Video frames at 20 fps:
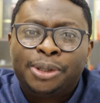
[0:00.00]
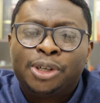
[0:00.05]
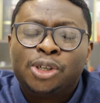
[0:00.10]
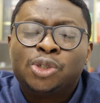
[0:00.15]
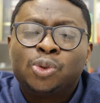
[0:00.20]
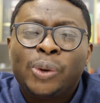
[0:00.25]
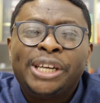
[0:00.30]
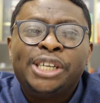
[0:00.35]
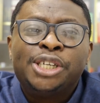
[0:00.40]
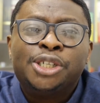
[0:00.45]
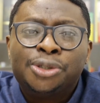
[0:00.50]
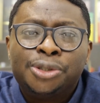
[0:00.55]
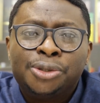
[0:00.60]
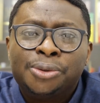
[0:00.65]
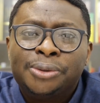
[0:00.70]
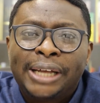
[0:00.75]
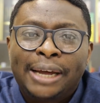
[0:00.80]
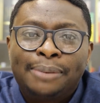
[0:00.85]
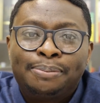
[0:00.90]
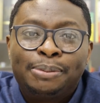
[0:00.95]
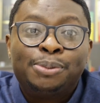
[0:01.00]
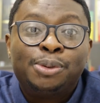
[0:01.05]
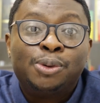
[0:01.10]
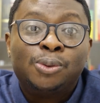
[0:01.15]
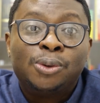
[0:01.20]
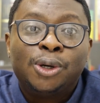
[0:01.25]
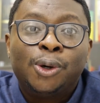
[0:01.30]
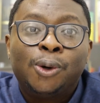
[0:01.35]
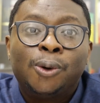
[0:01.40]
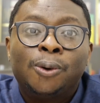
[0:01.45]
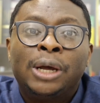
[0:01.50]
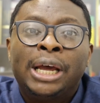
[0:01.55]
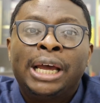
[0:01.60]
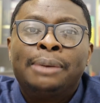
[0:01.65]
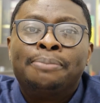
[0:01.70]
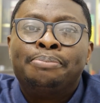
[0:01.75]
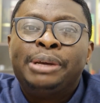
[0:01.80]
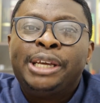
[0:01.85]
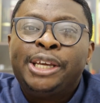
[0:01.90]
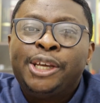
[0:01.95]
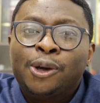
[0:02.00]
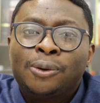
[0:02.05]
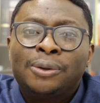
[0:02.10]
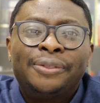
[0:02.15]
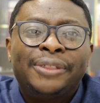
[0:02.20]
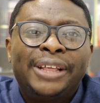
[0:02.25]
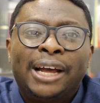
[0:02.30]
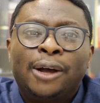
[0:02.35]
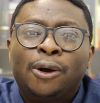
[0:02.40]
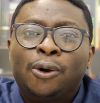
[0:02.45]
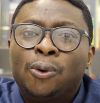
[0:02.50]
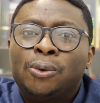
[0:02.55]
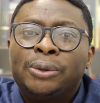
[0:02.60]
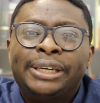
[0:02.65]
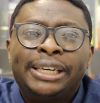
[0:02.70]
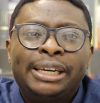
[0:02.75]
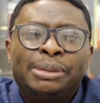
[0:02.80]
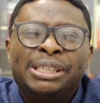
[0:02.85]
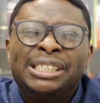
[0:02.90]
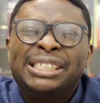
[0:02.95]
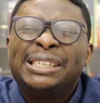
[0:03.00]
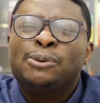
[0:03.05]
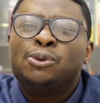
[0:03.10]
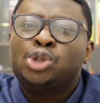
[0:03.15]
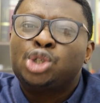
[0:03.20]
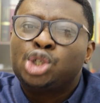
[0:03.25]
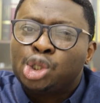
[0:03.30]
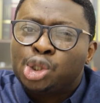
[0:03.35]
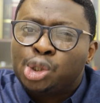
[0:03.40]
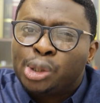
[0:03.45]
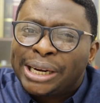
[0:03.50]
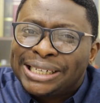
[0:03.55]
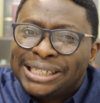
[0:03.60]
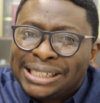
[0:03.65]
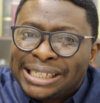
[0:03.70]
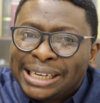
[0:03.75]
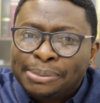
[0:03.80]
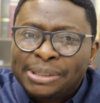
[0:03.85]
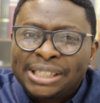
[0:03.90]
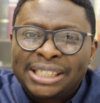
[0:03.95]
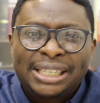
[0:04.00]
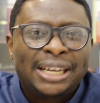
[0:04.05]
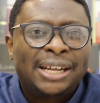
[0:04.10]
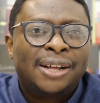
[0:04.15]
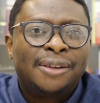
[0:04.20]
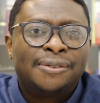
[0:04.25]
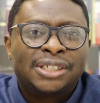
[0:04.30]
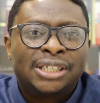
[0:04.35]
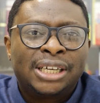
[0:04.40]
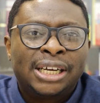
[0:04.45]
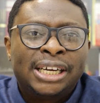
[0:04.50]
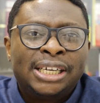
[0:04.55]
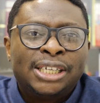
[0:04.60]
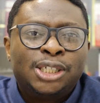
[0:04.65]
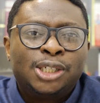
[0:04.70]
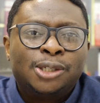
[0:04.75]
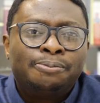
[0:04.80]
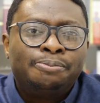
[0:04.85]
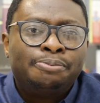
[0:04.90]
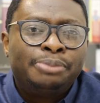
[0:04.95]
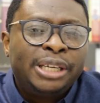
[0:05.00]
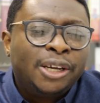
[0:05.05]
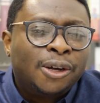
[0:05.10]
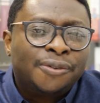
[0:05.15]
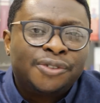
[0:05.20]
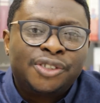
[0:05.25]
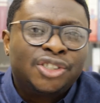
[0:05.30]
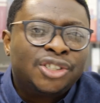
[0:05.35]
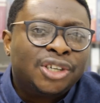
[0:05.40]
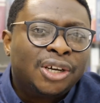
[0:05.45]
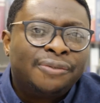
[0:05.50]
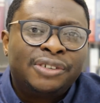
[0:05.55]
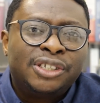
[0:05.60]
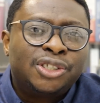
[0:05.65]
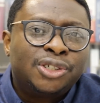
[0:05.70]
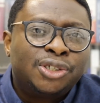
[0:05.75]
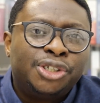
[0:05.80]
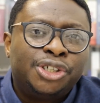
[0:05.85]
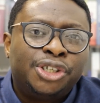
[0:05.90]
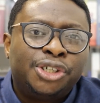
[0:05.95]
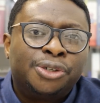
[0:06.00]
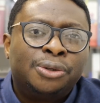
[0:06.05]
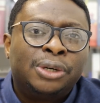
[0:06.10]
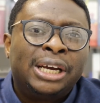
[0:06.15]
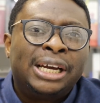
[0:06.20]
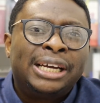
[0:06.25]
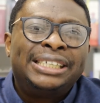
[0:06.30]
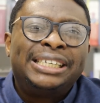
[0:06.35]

Because when you do that, people will go beyond their own limits. They will stretch themselves to be of service to you.